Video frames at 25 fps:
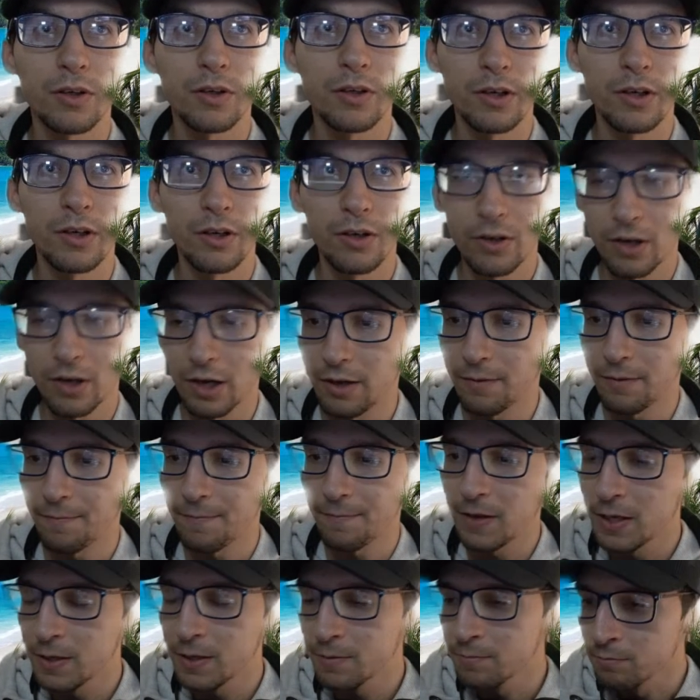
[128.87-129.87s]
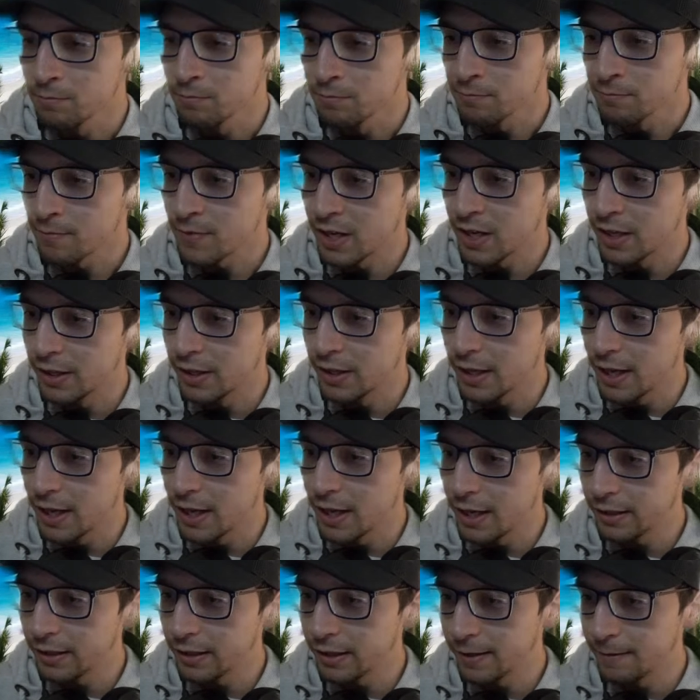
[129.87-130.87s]
Okay. And then
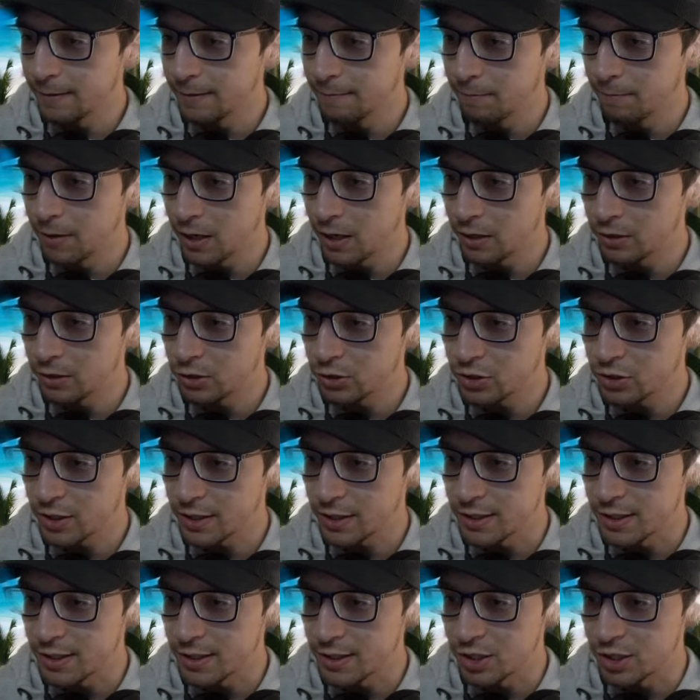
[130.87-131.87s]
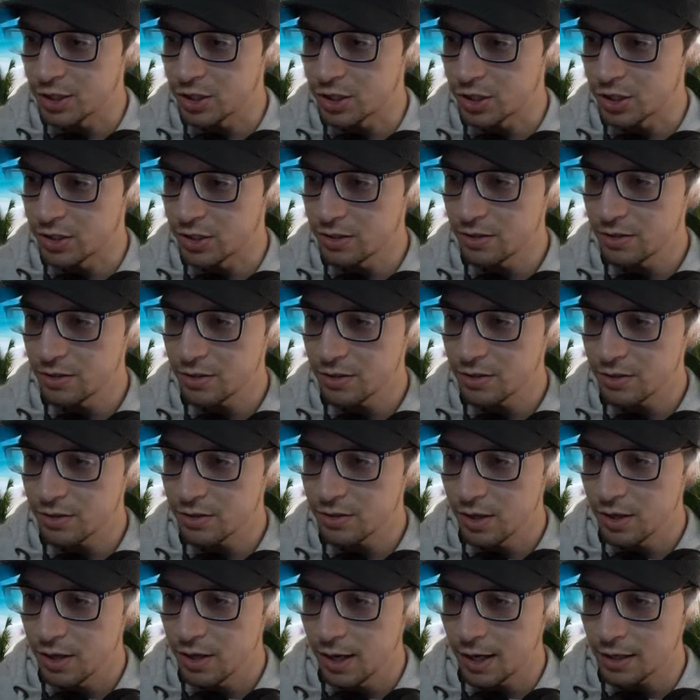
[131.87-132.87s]
under Transitions,
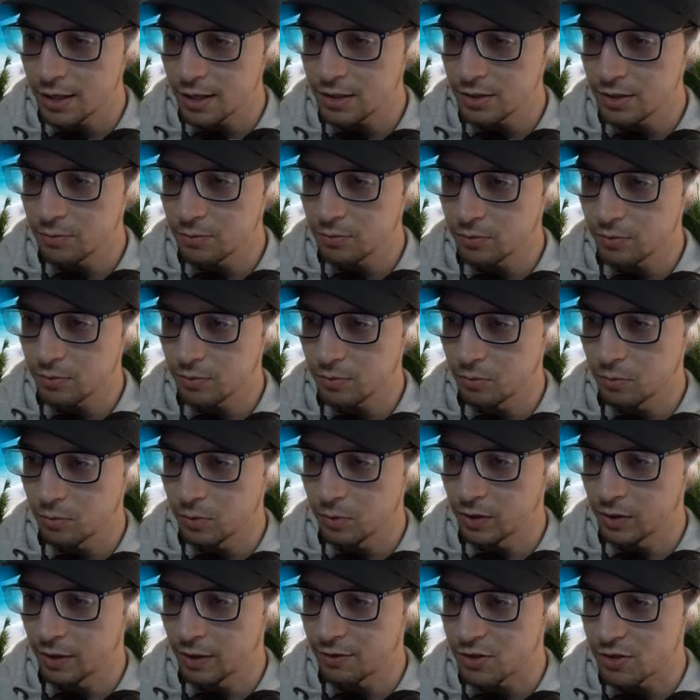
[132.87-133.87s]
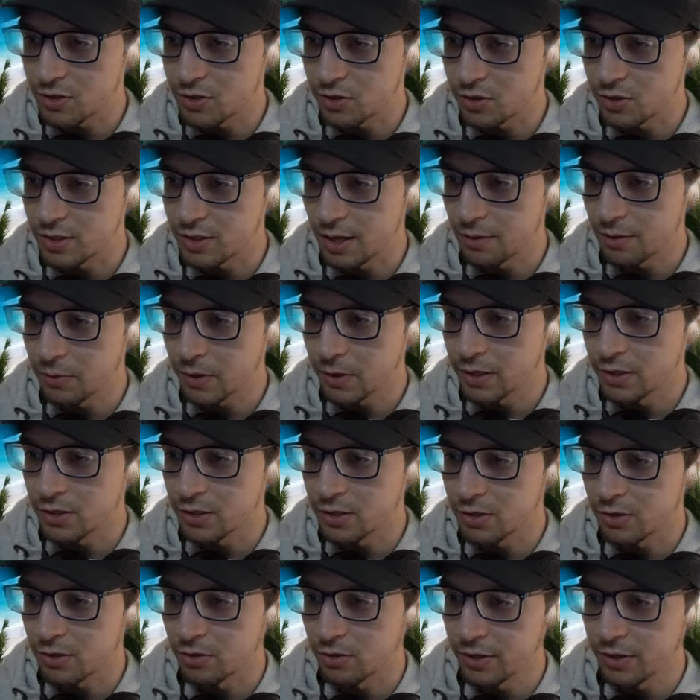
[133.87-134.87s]
actually we don't have to search that. We can just go to
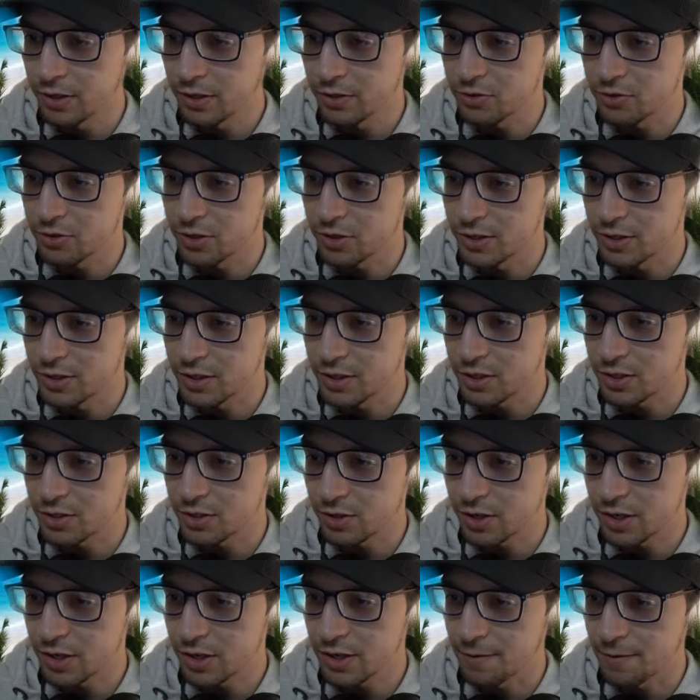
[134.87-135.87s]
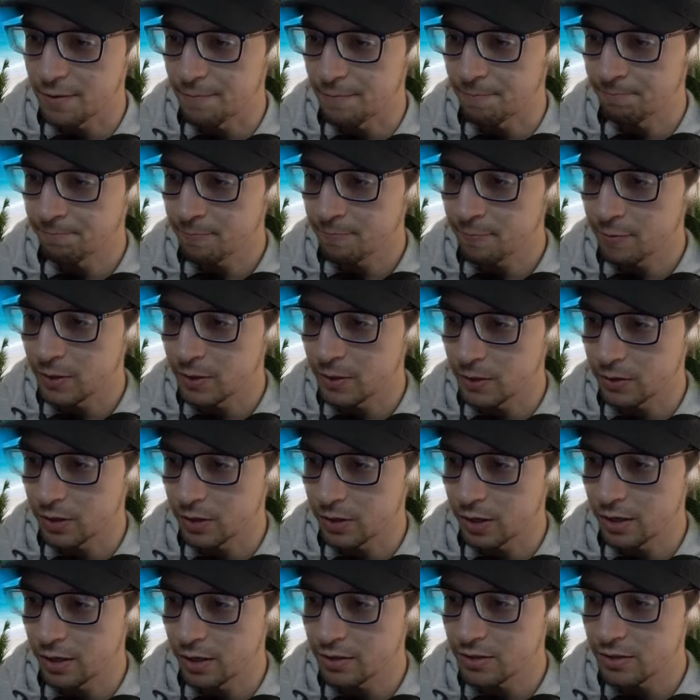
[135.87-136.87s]
Video Transitions right here. Okay.
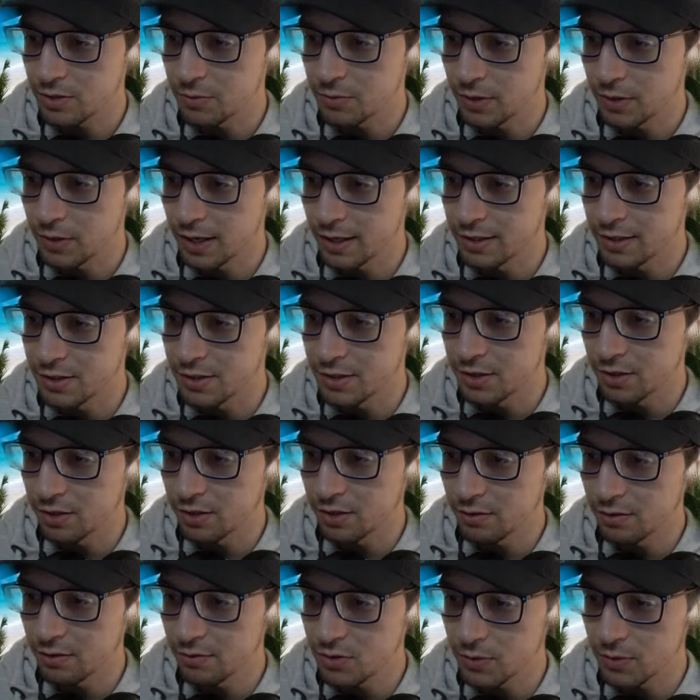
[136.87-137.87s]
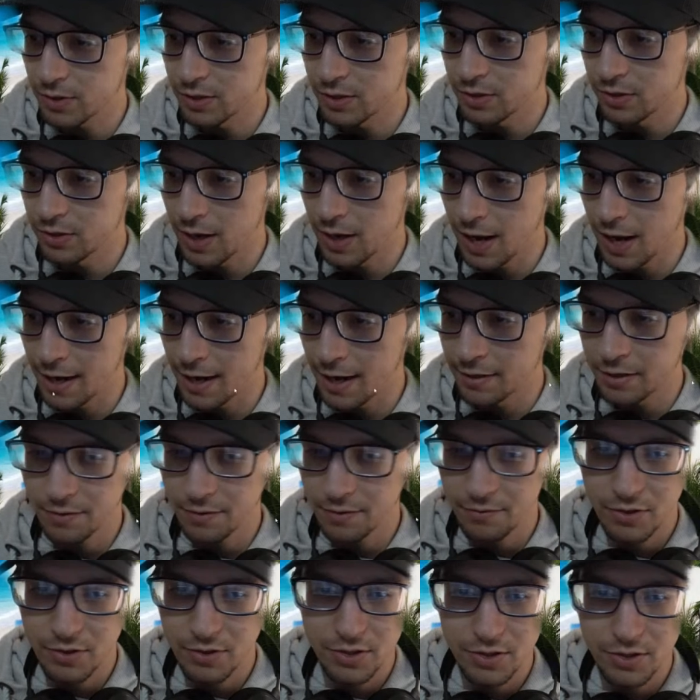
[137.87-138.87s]
So we got dissolves. We can do additive
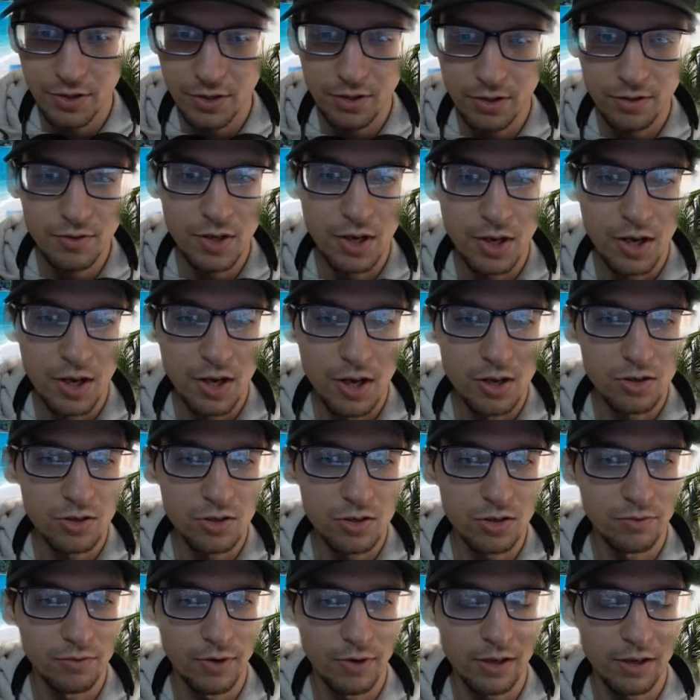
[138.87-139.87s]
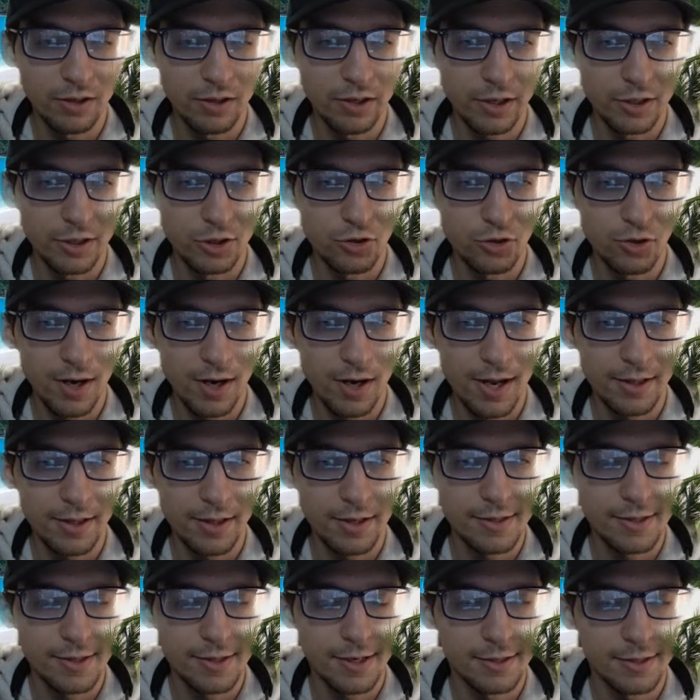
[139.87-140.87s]
dissolves. So if I click and drag this
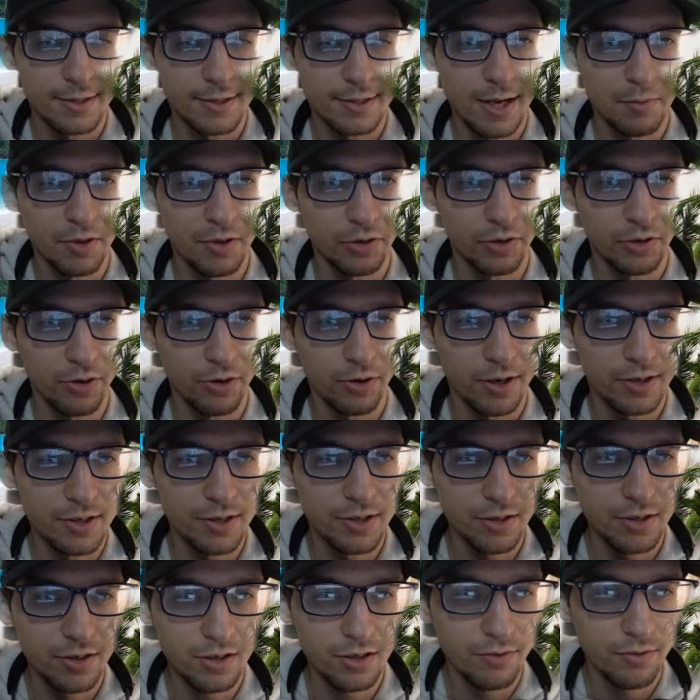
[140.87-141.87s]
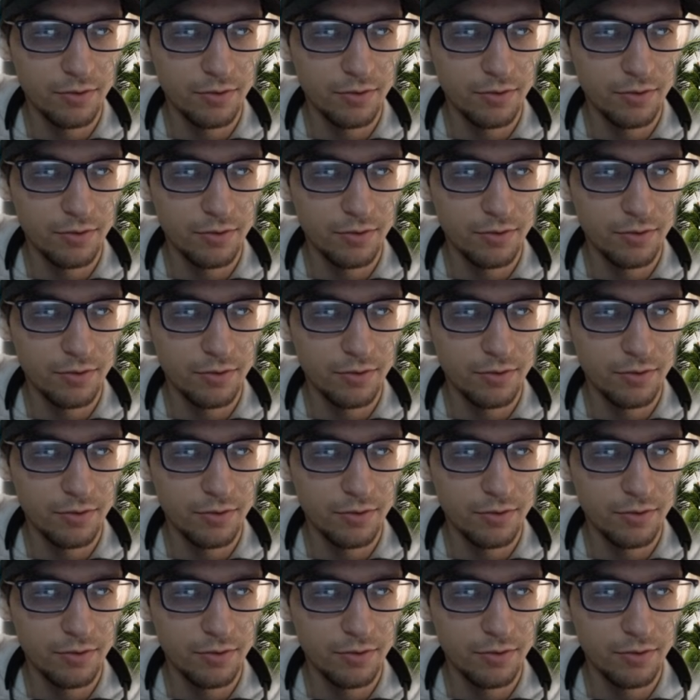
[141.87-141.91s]
on top of the cross dissolve,